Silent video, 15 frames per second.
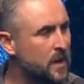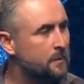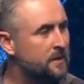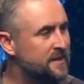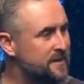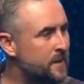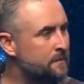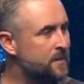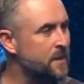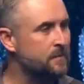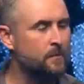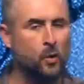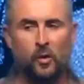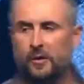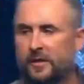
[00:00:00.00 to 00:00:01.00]
But
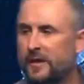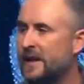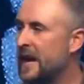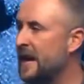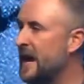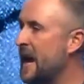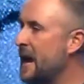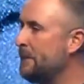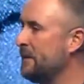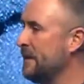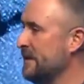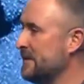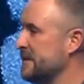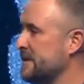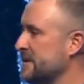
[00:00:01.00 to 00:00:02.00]
something more than that
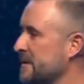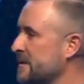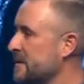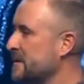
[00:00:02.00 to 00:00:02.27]
happens.